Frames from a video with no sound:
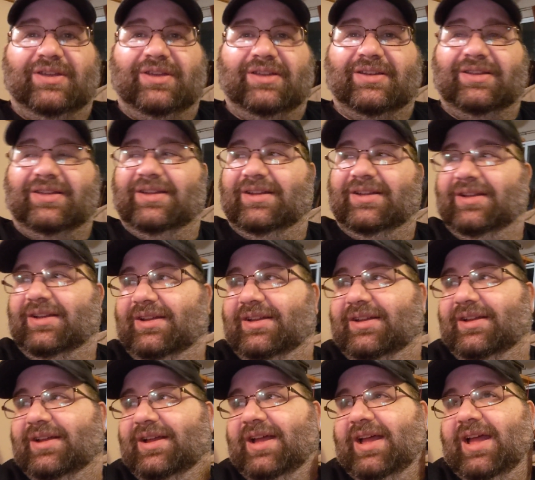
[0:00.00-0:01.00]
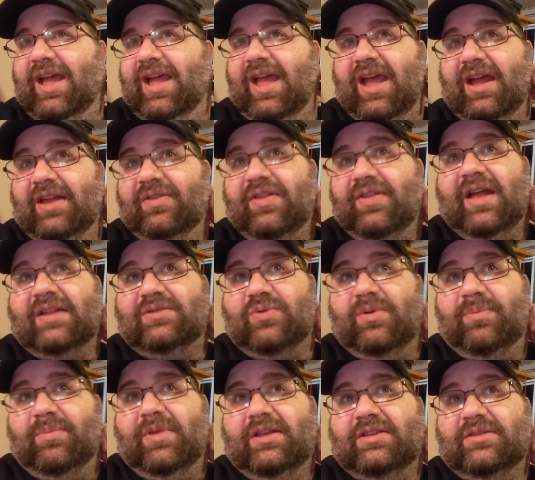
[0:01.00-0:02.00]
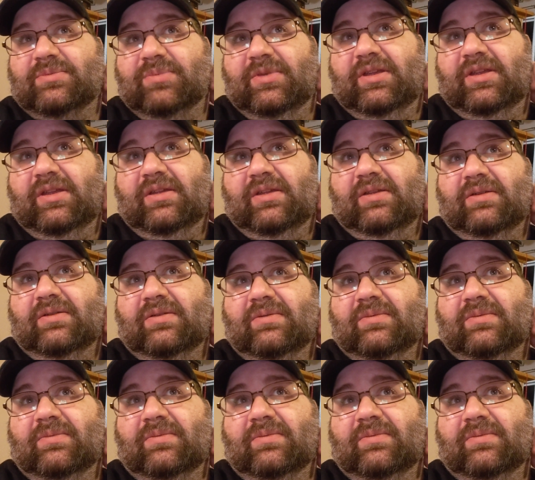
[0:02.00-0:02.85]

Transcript: Right. And that's what makes me